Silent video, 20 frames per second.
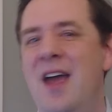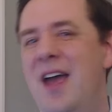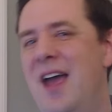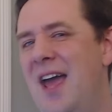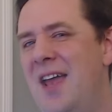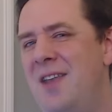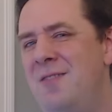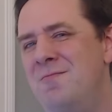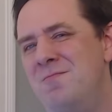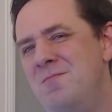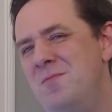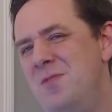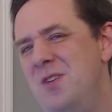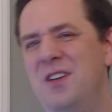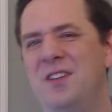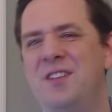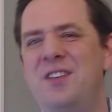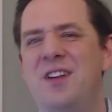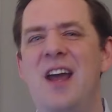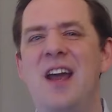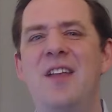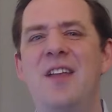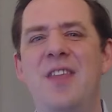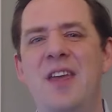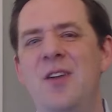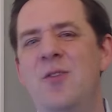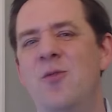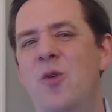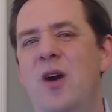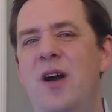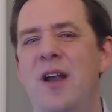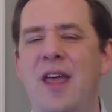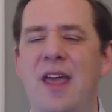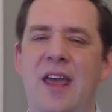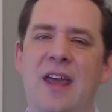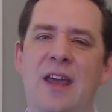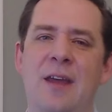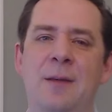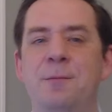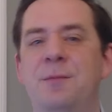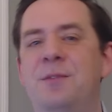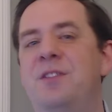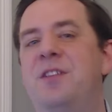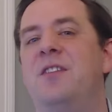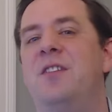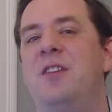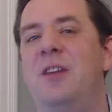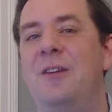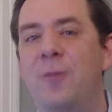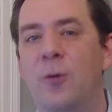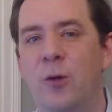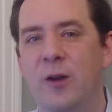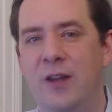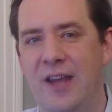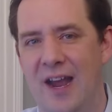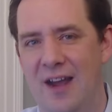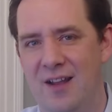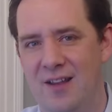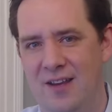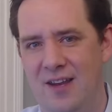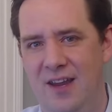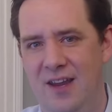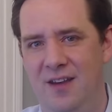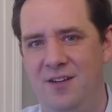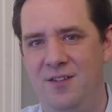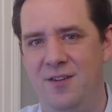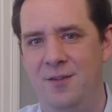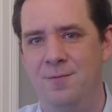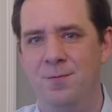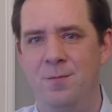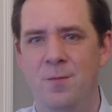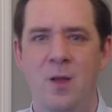and you decided that you want a 60-40 allocation.